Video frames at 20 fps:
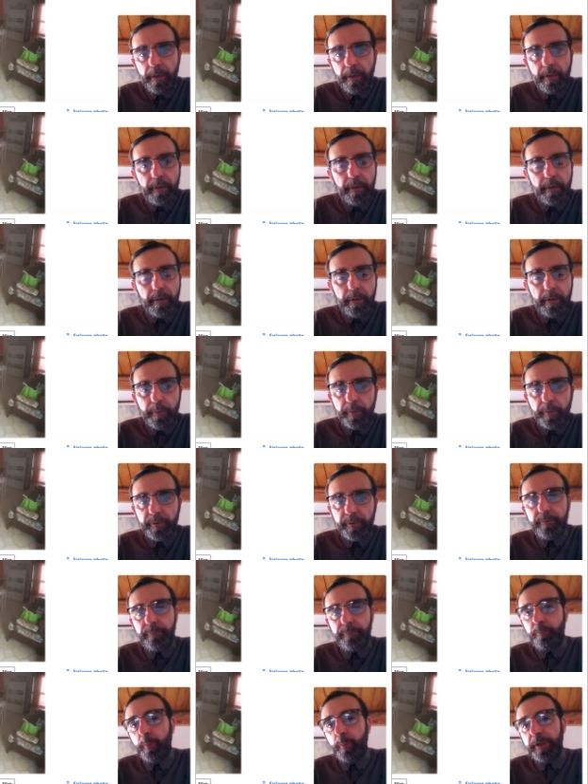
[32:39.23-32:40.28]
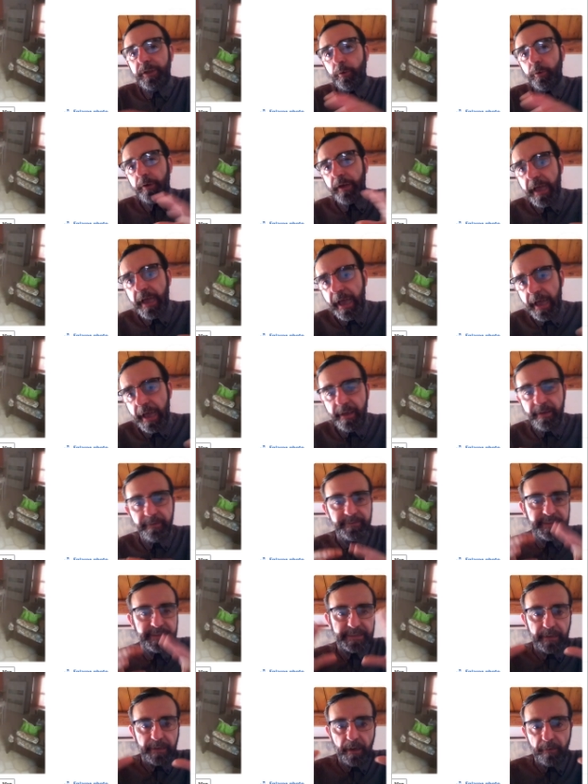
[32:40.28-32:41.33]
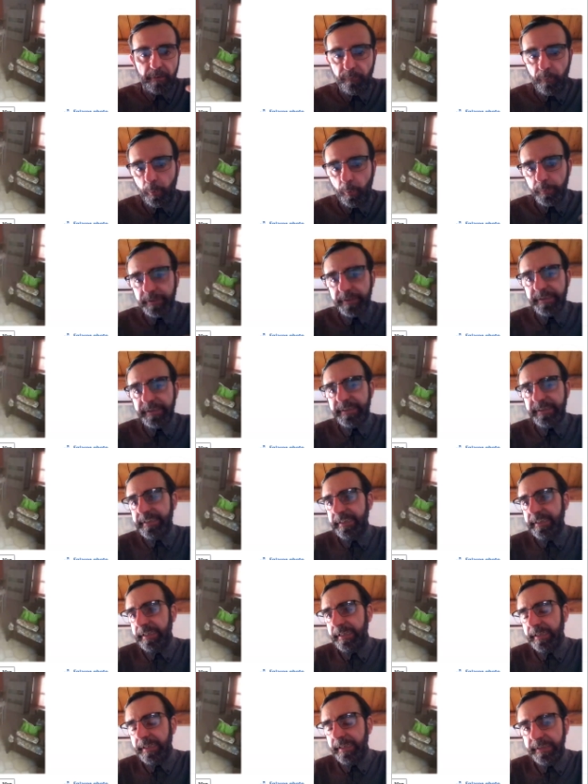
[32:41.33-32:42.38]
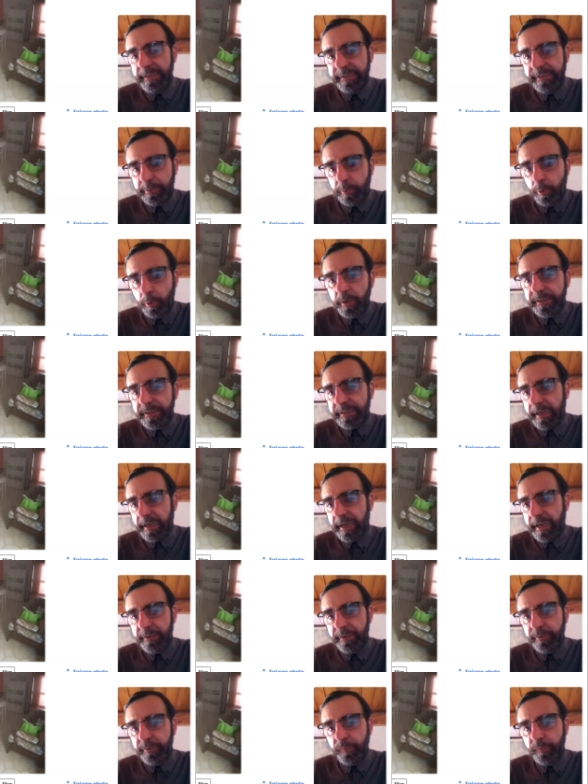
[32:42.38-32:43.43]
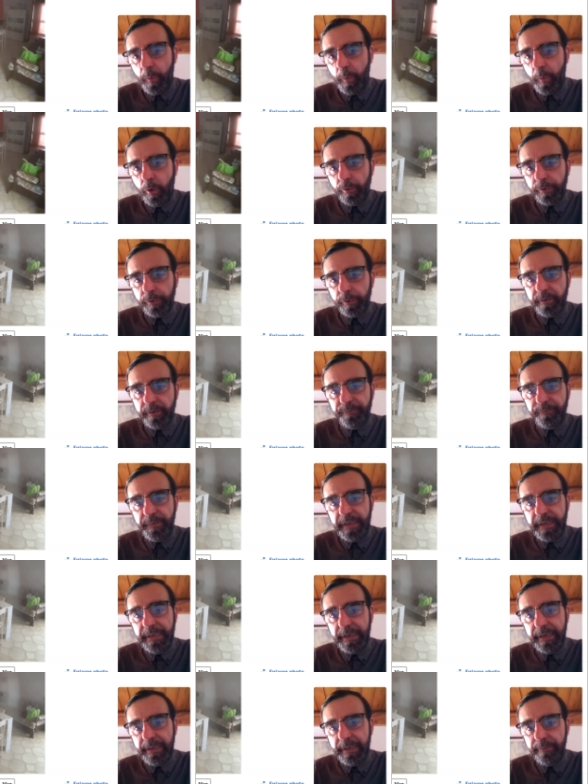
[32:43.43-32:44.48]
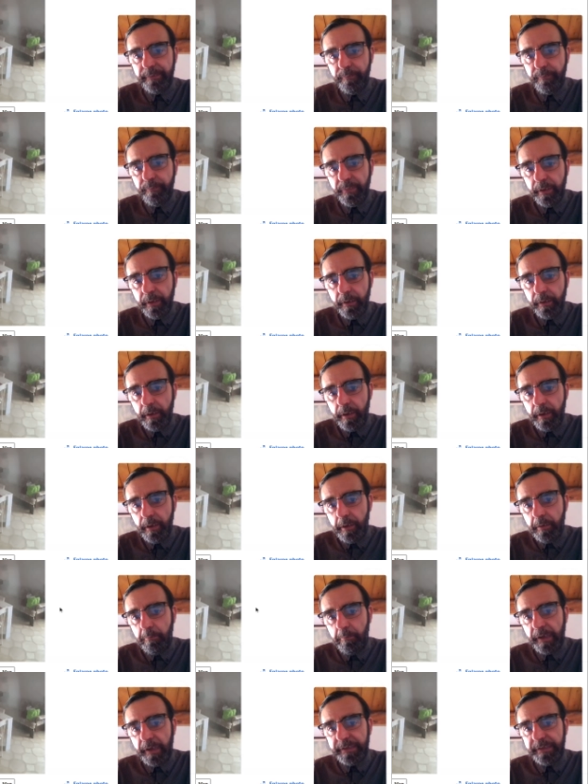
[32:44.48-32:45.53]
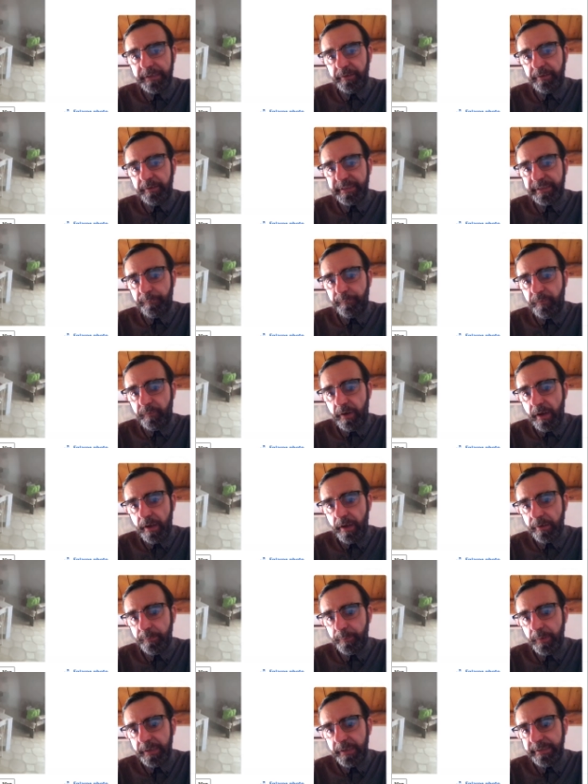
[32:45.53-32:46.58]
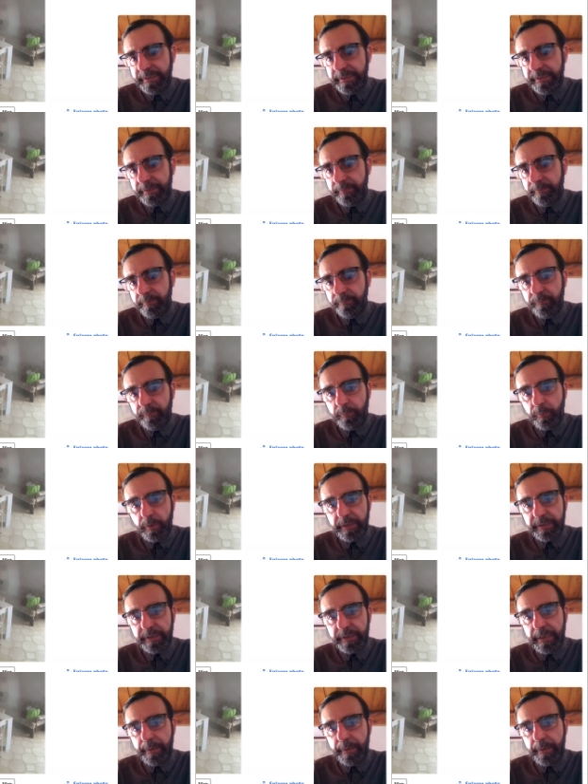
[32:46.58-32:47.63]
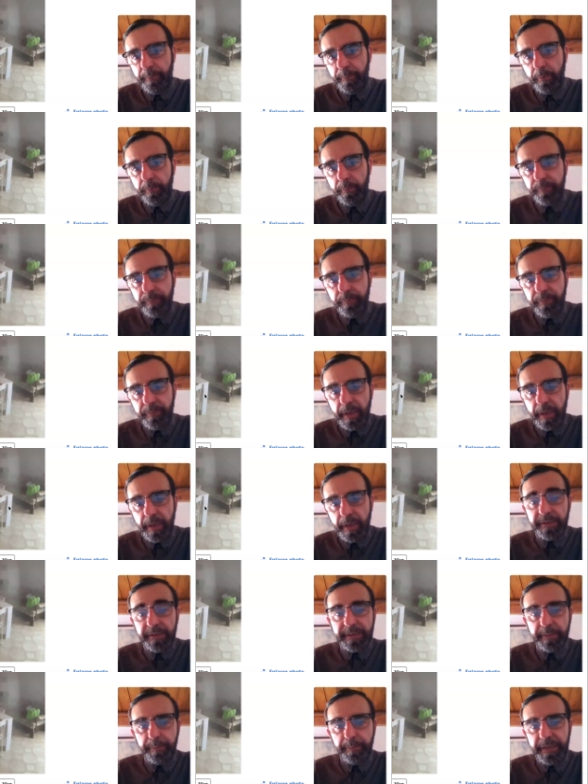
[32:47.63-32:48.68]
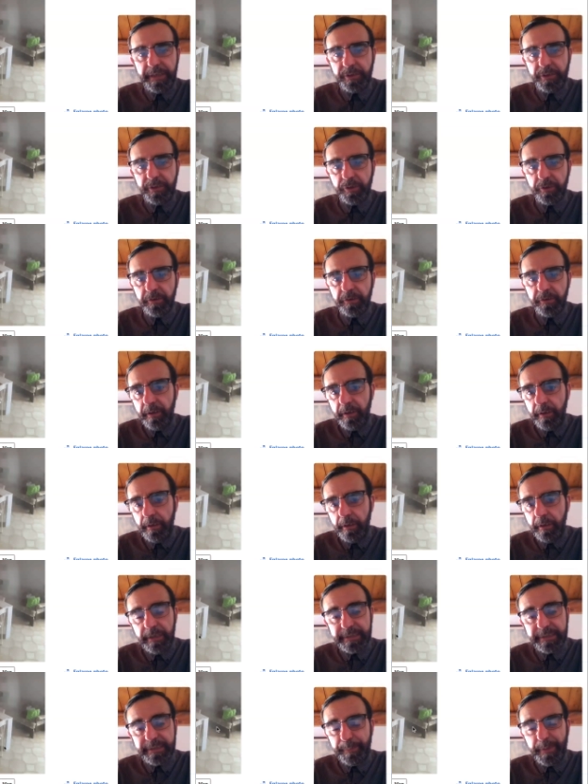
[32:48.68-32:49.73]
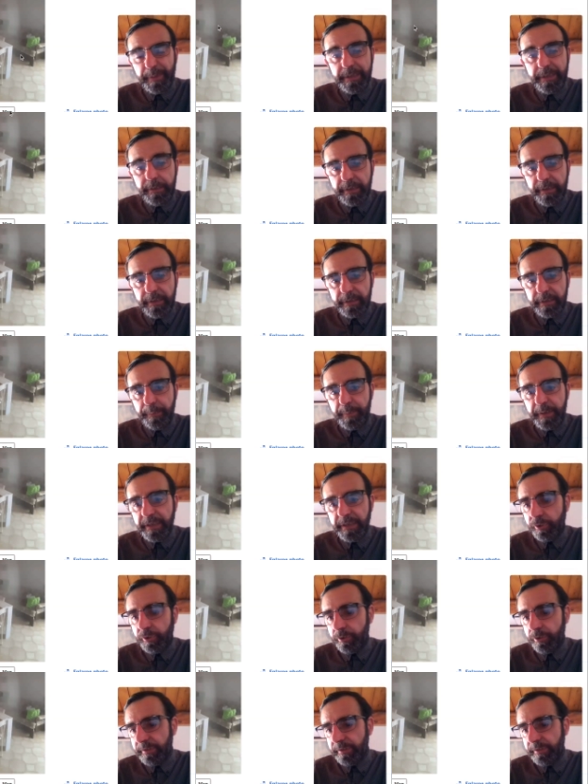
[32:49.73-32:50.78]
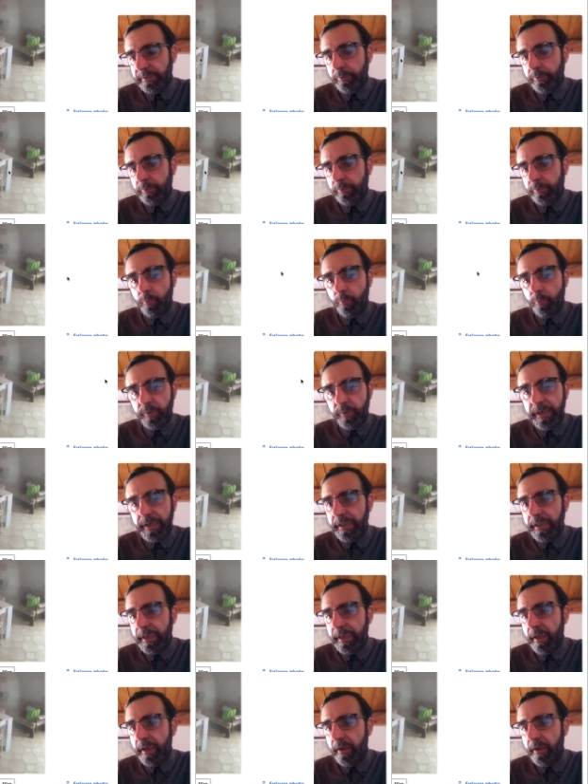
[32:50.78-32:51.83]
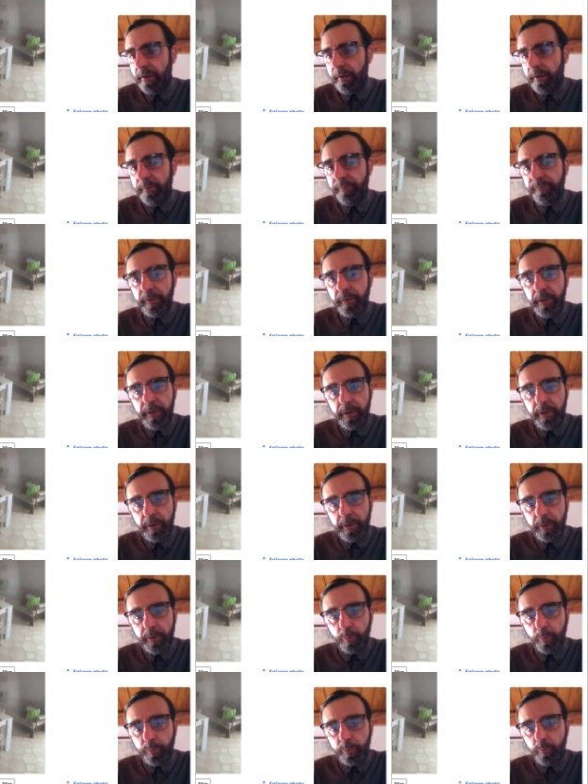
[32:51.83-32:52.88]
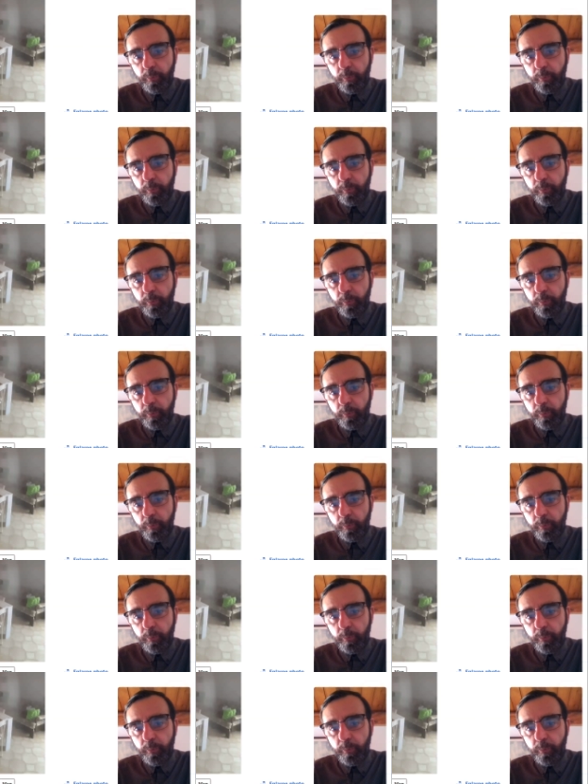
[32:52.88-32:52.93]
Uh, we don't have star vaulted ceiling, so it's a kind of modern villa. But there is a fireplace, for example. Now it's a picture. It's a pity that the pictures don't really have good